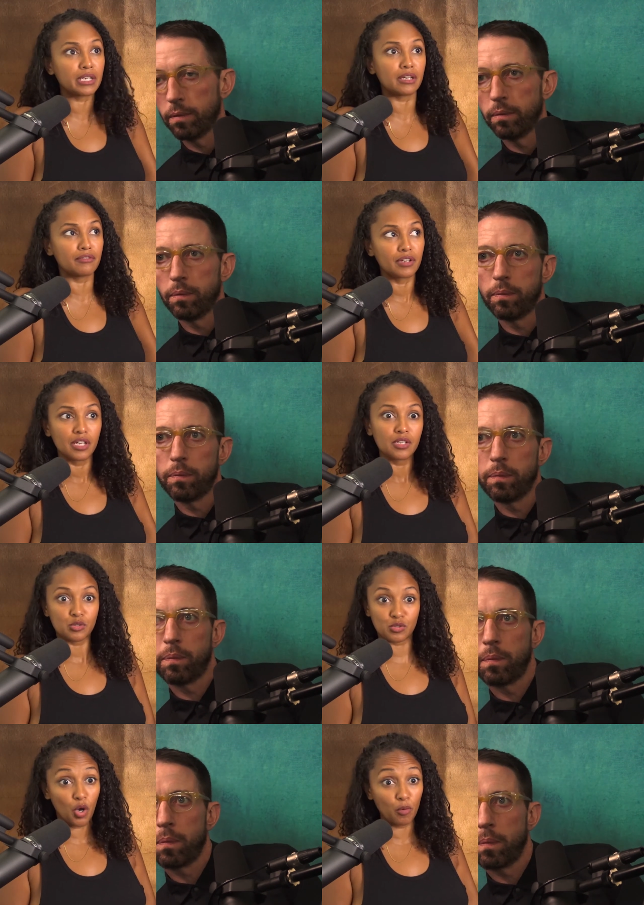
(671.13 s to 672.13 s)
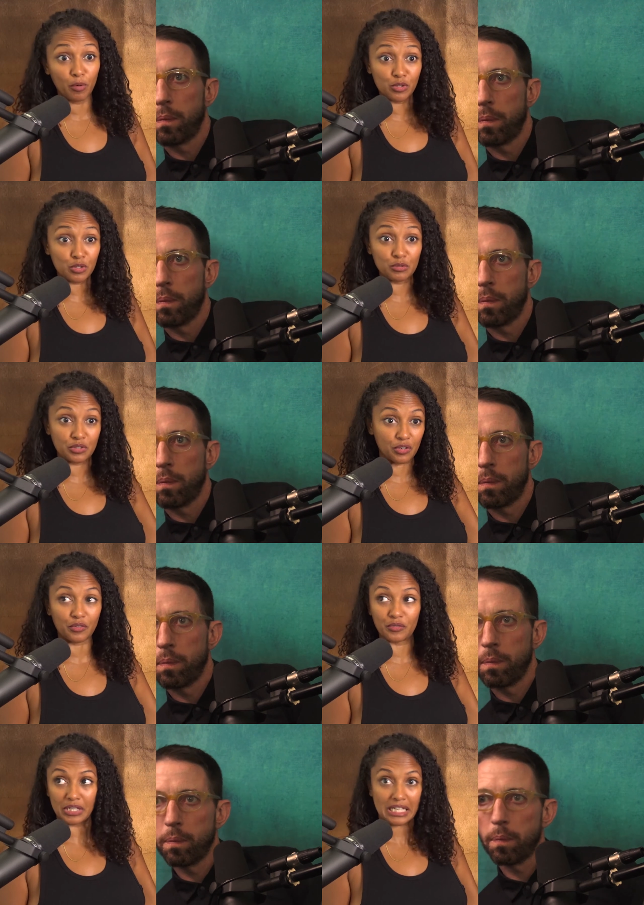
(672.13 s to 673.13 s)
Speaker 1: plenty of sober dudes that
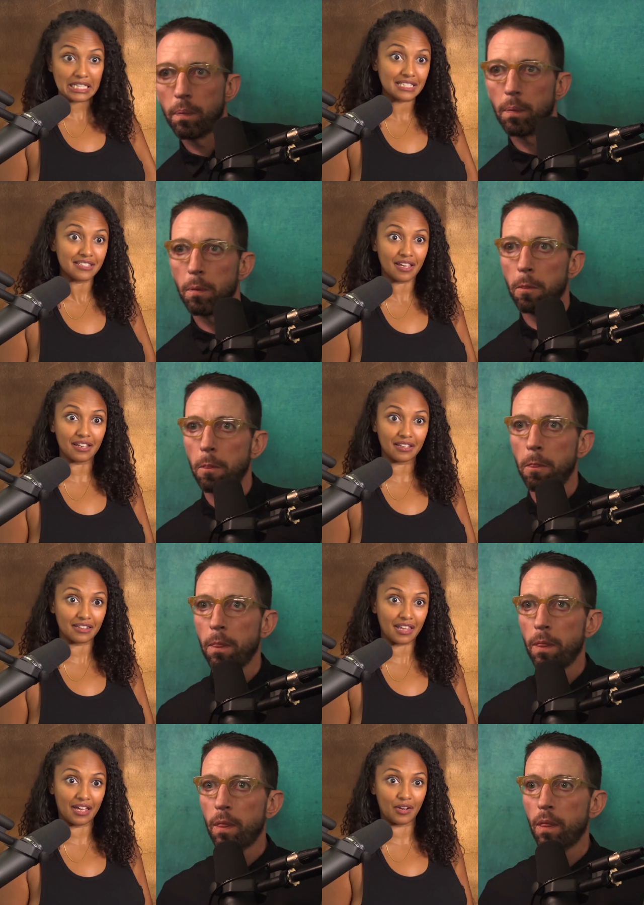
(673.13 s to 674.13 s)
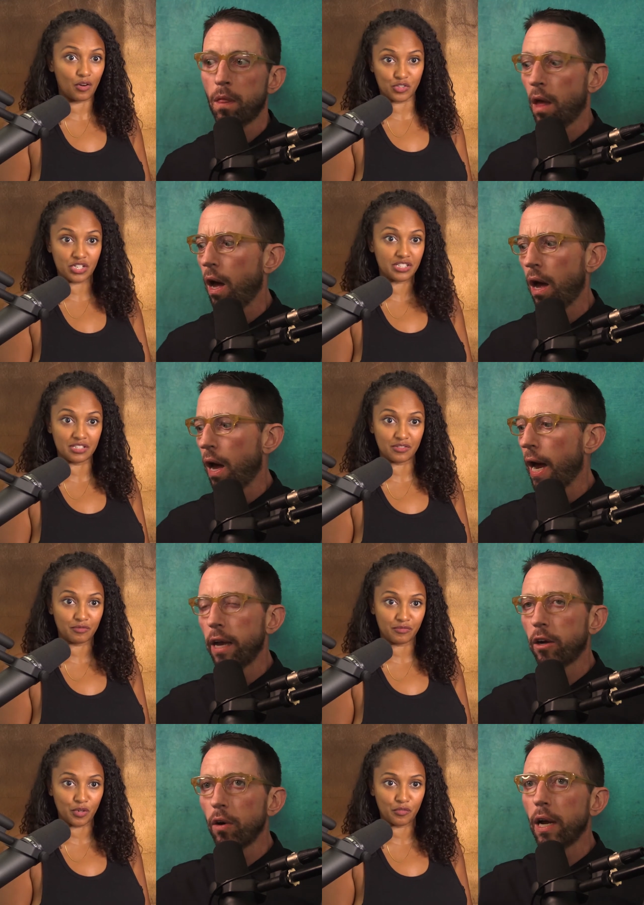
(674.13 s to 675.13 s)
are insane that are just as I
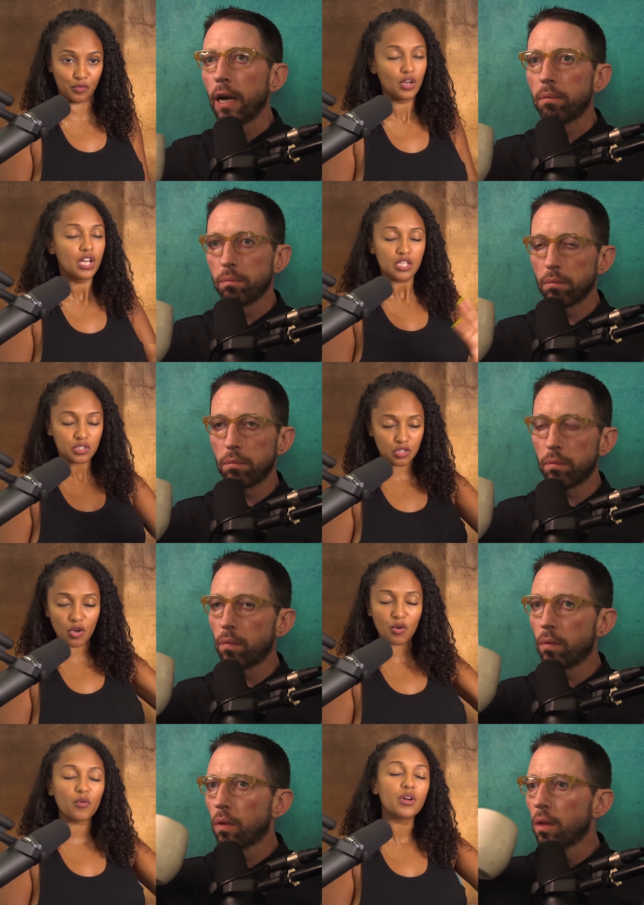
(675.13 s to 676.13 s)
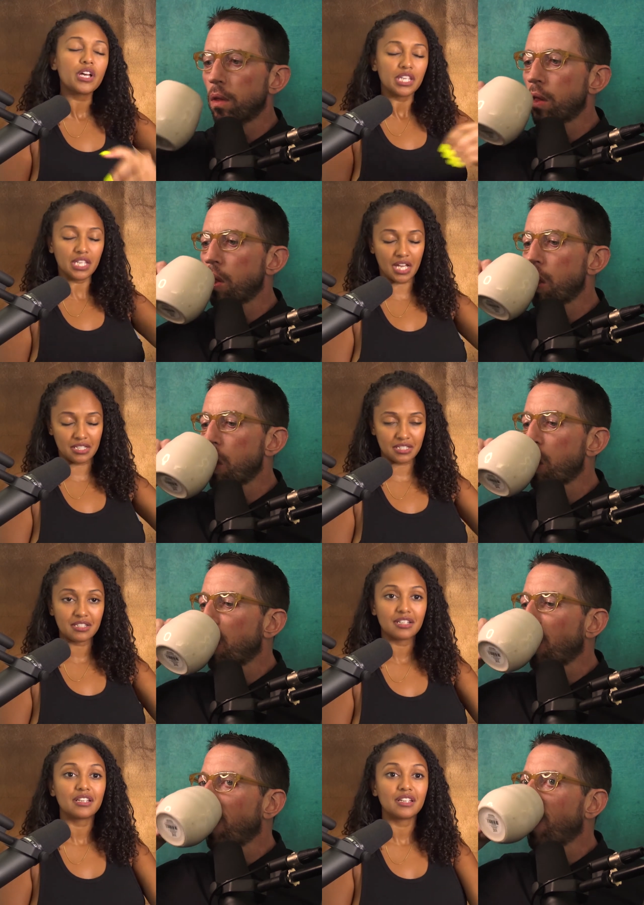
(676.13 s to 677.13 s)
agree. Fearful. So yes,
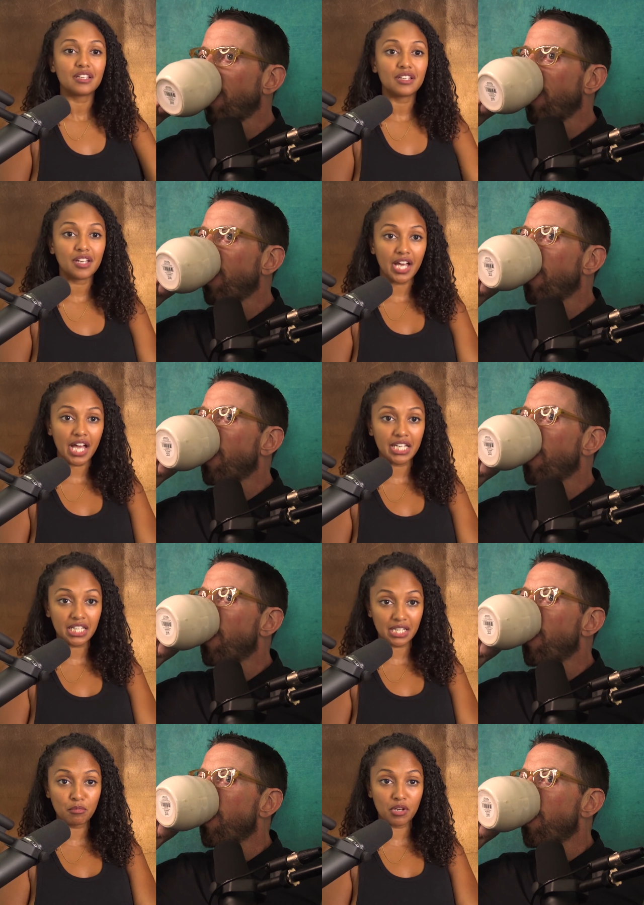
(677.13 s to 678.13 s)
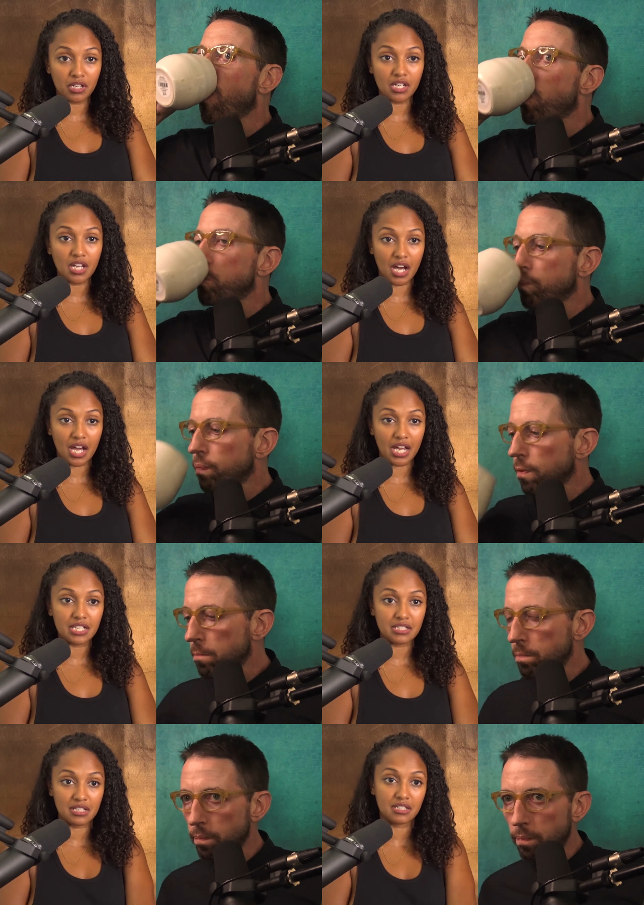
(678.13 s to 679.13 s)
an inebriated guy
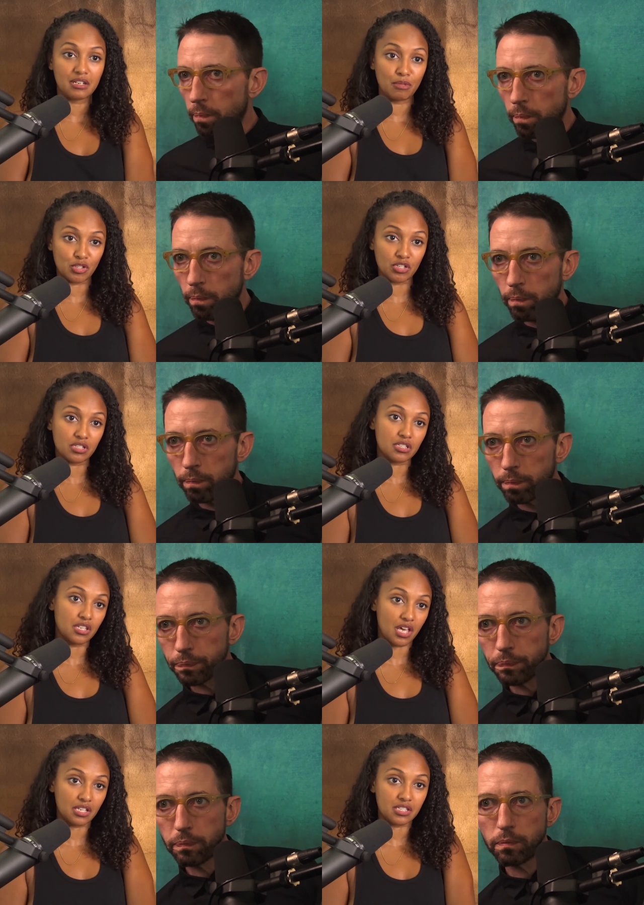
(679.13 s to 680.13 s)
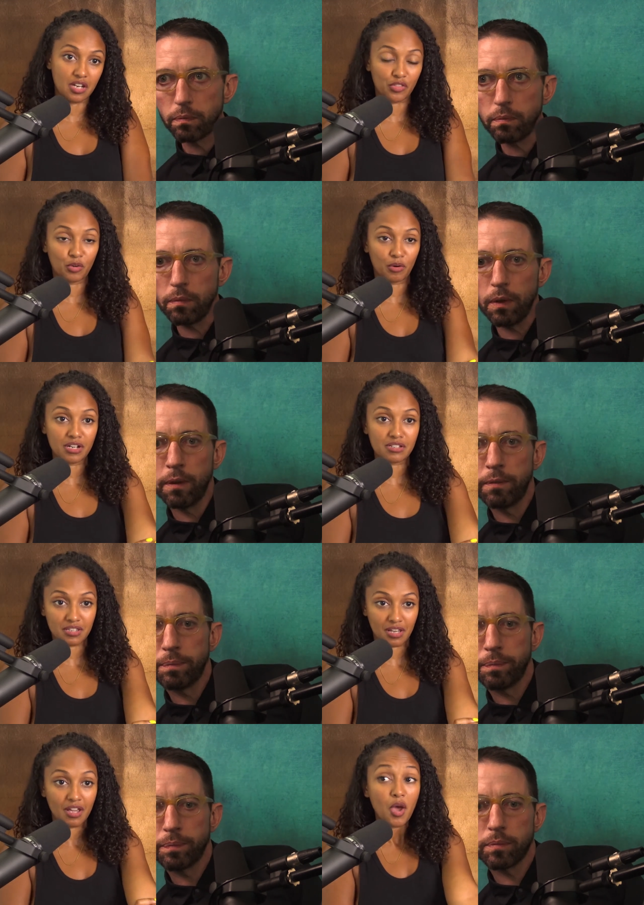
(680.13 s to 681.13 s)
has less inhibitions, and that's not the greatest
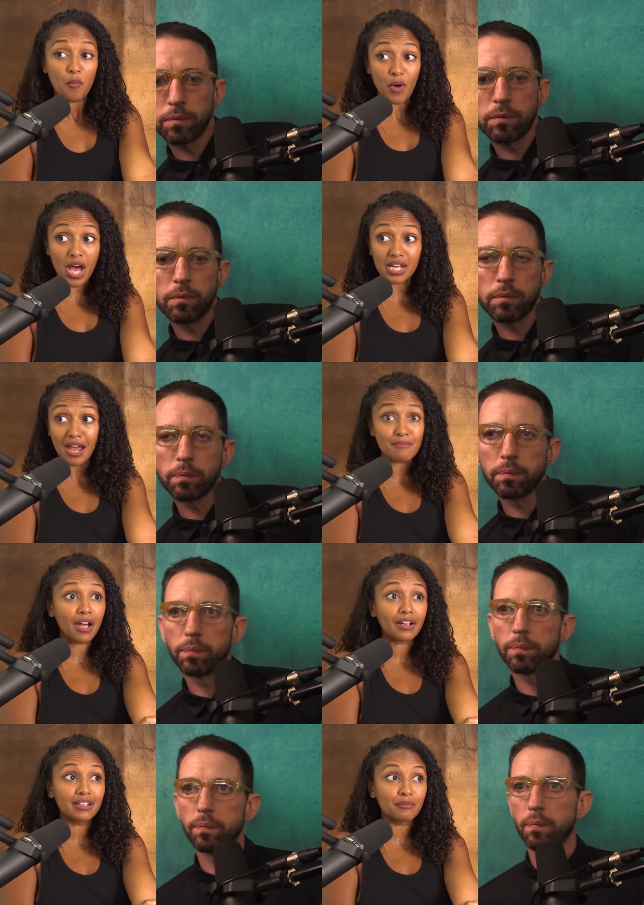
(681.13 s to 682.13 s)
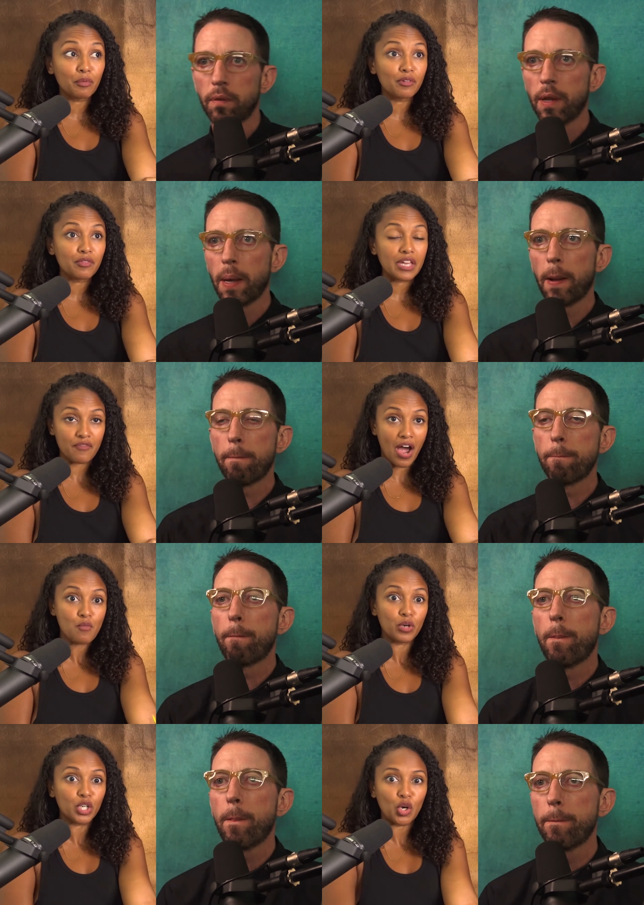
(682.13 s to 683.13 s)
thing. But I'm not going to, if I
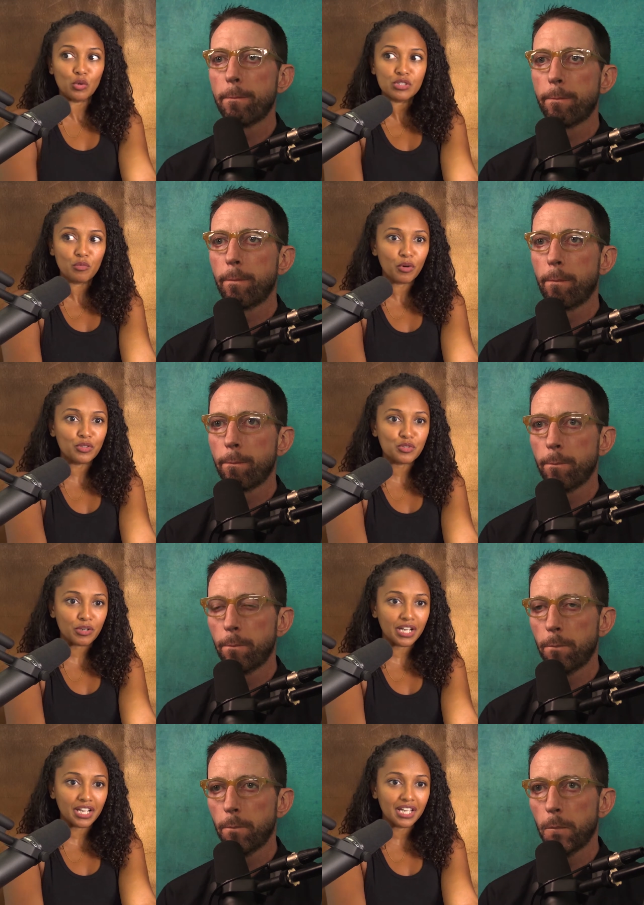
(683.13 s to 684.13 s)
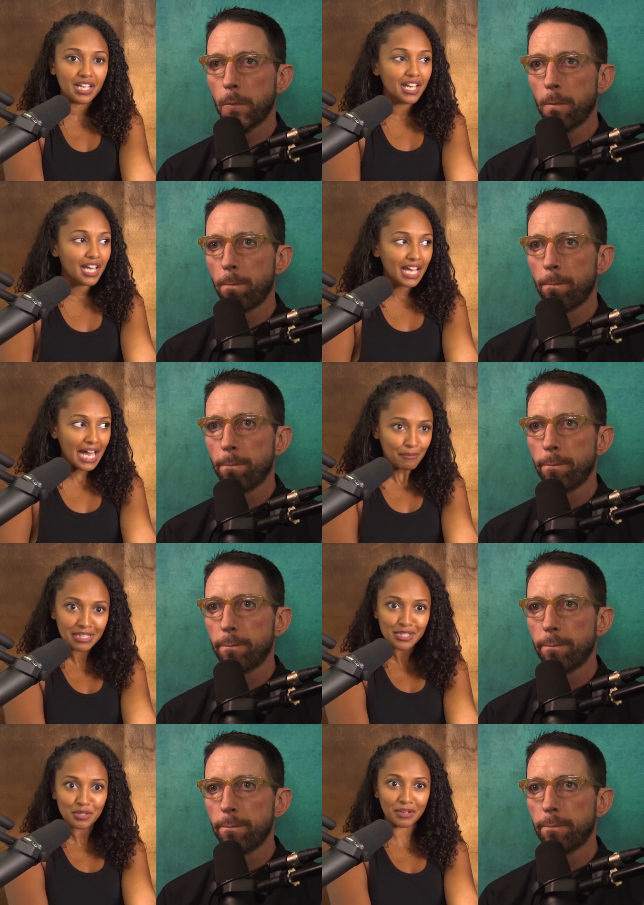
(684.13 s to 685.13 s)
want to go somewhere and drink, I'm going
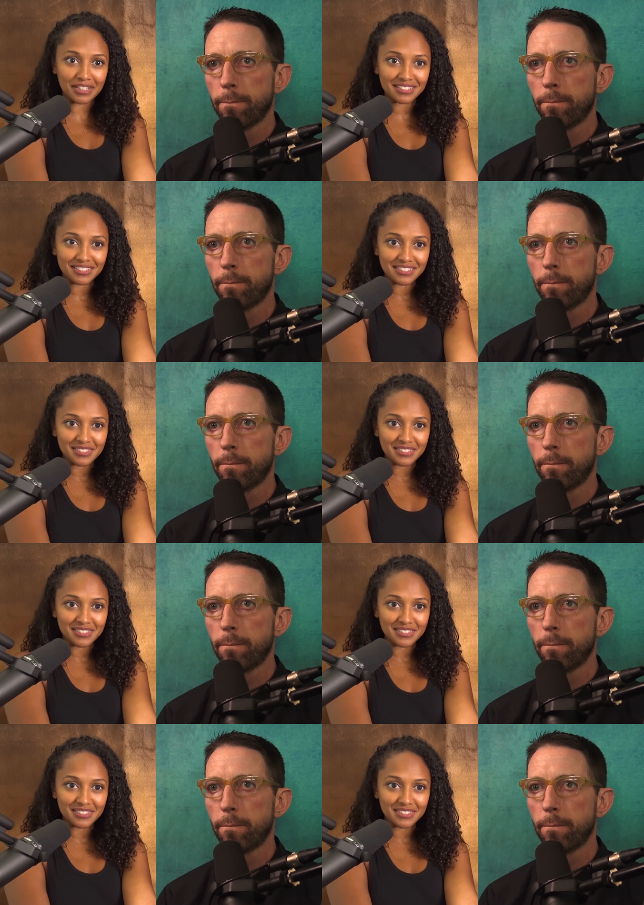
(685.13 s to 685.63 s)
to do it.